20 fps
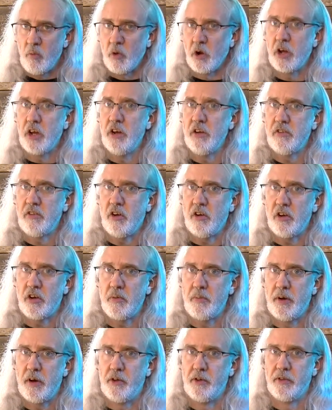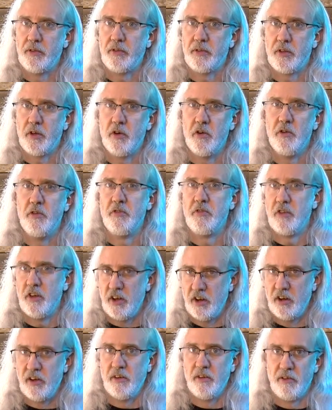We're going to talk about those
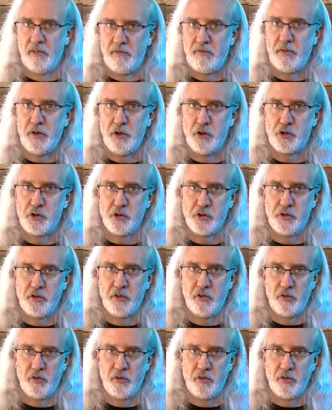in a future